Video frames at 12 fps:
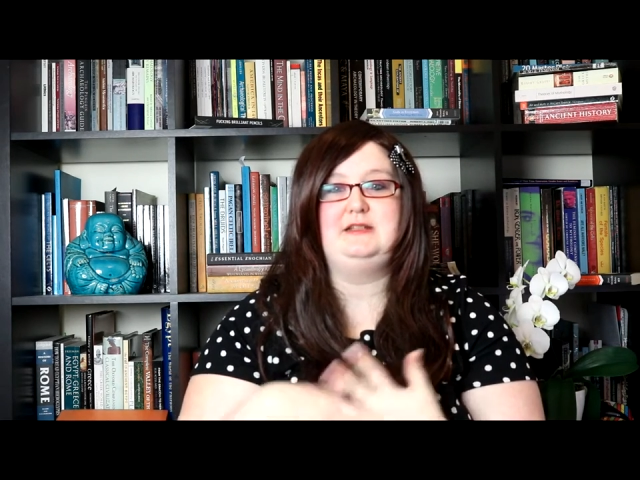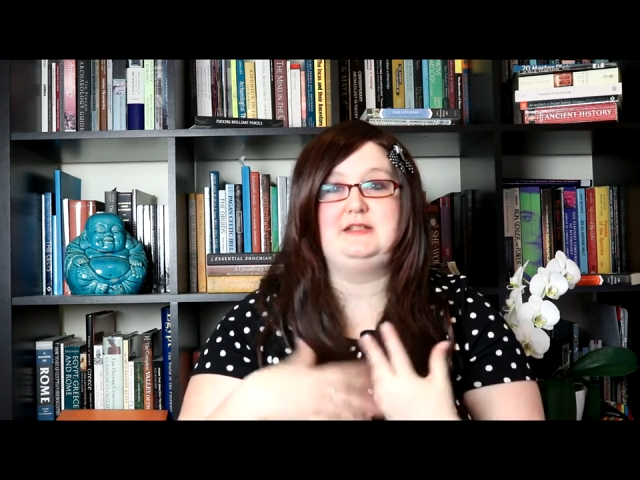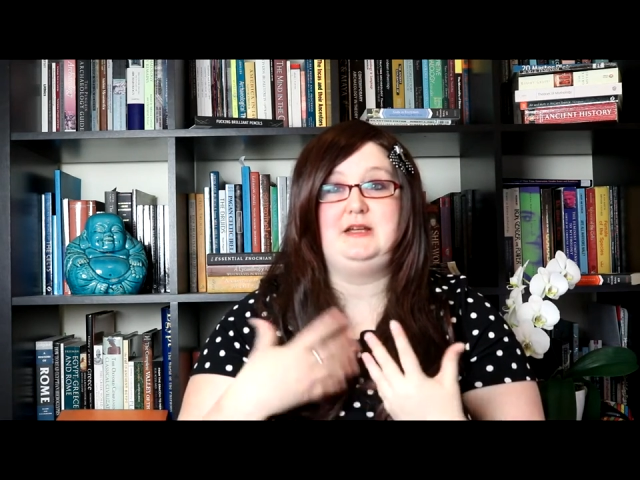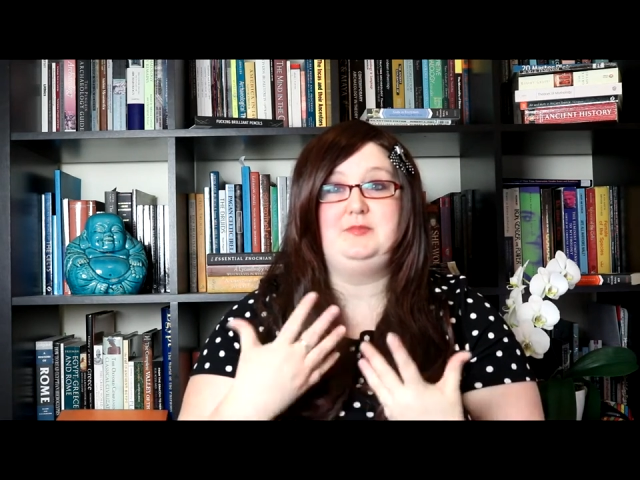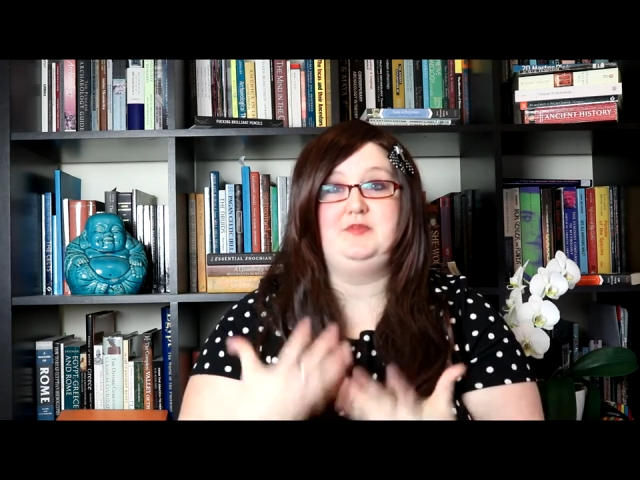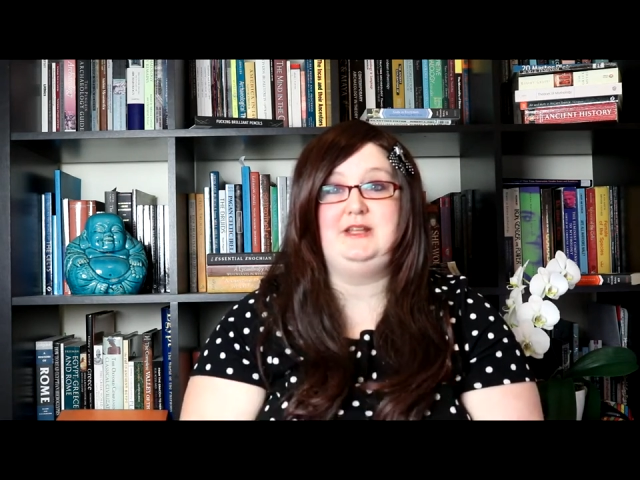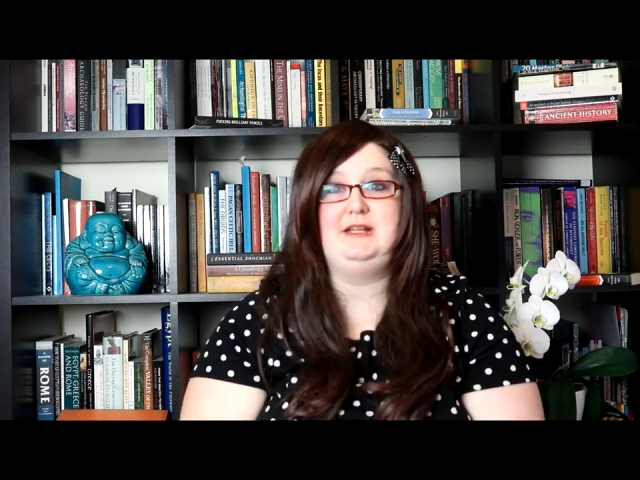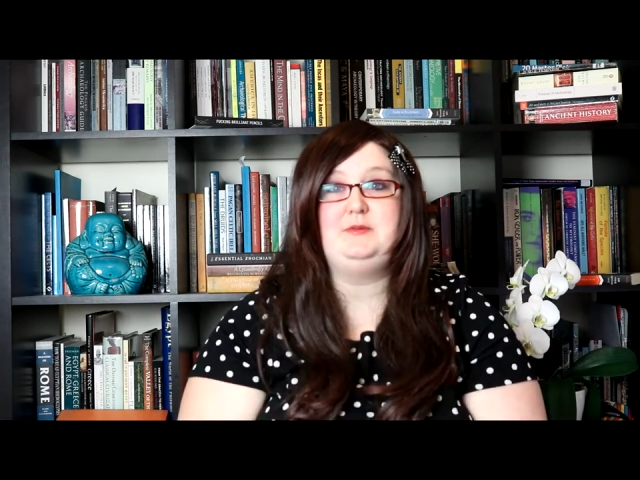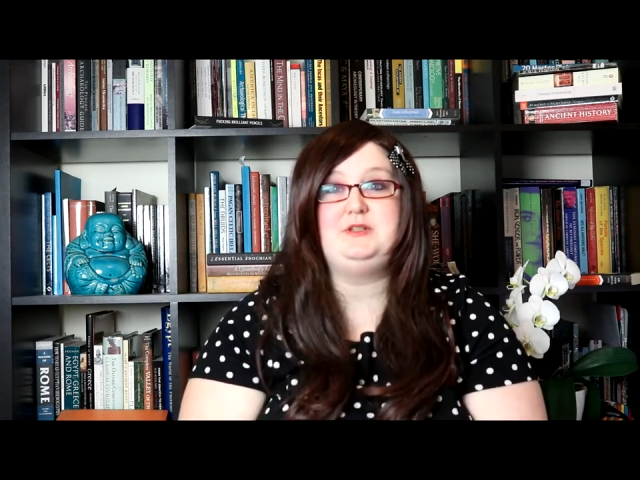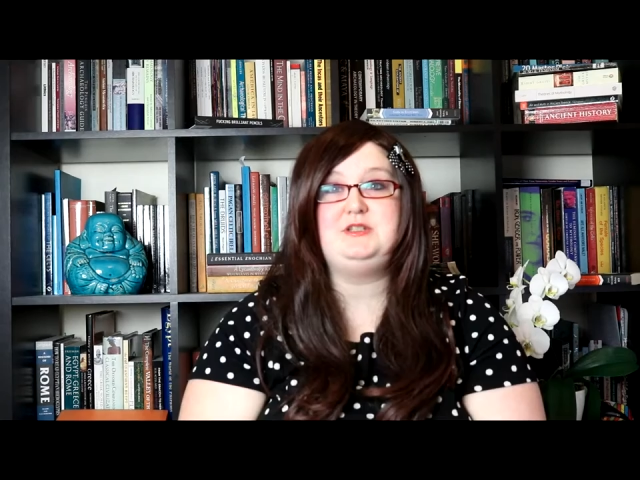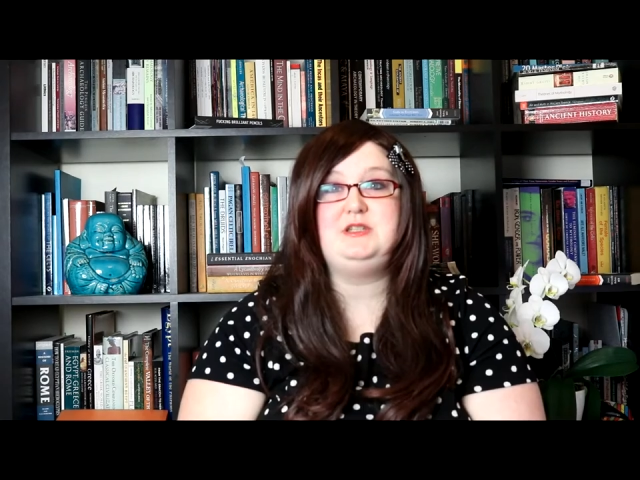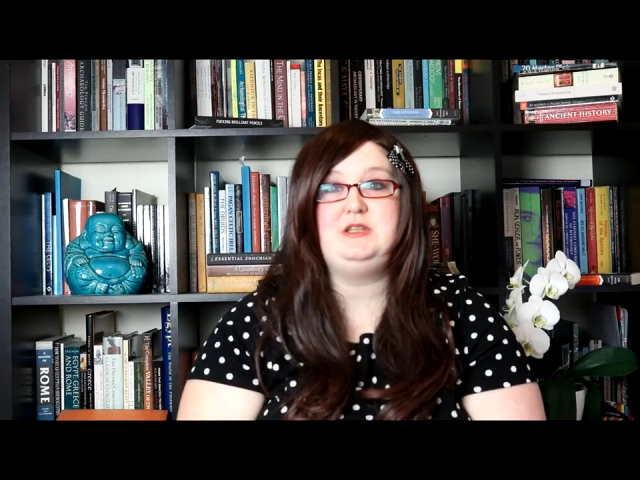type of
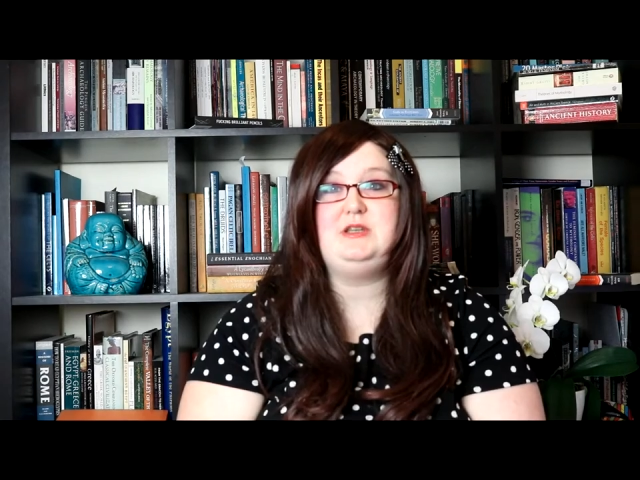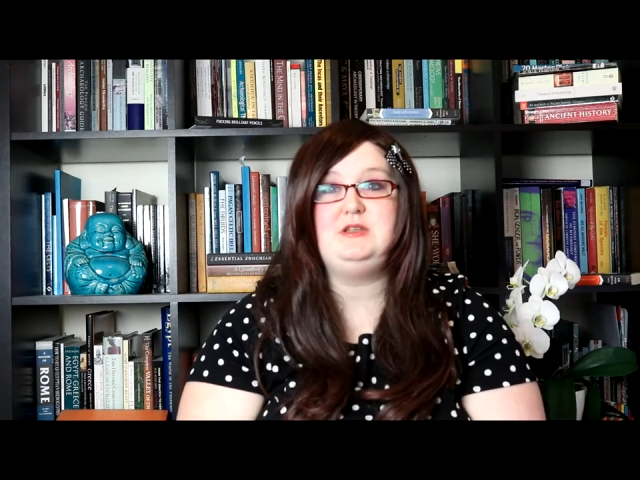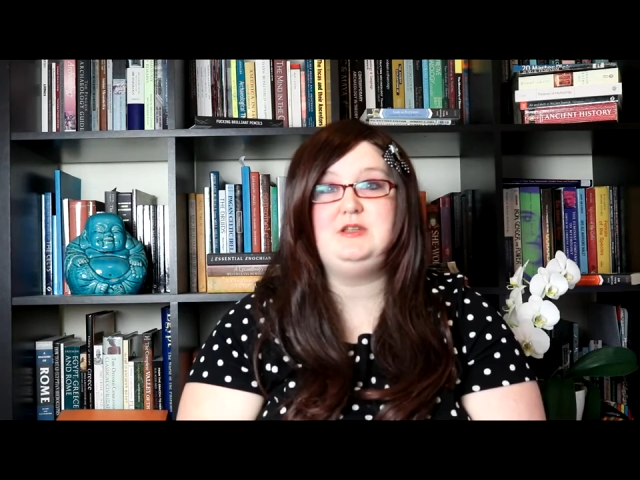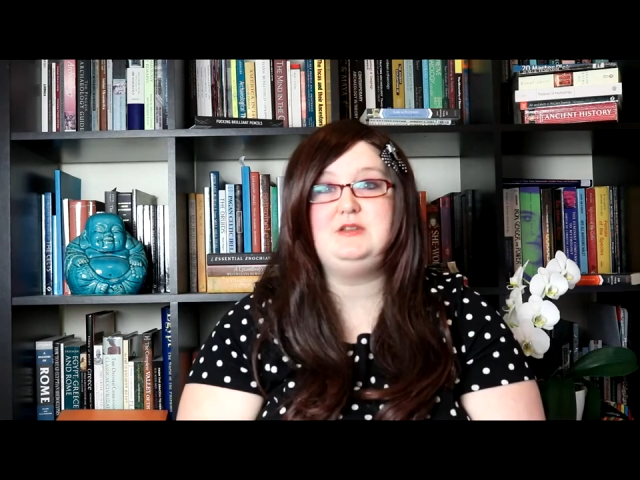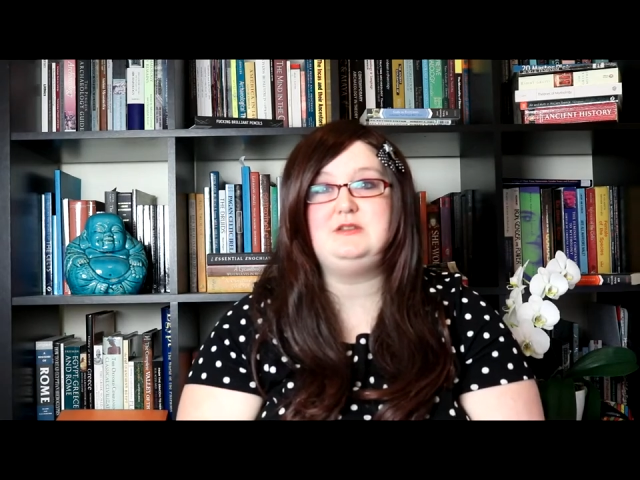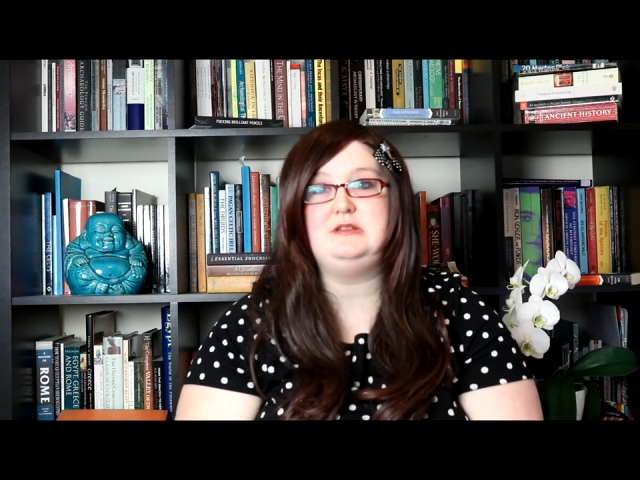language that you use,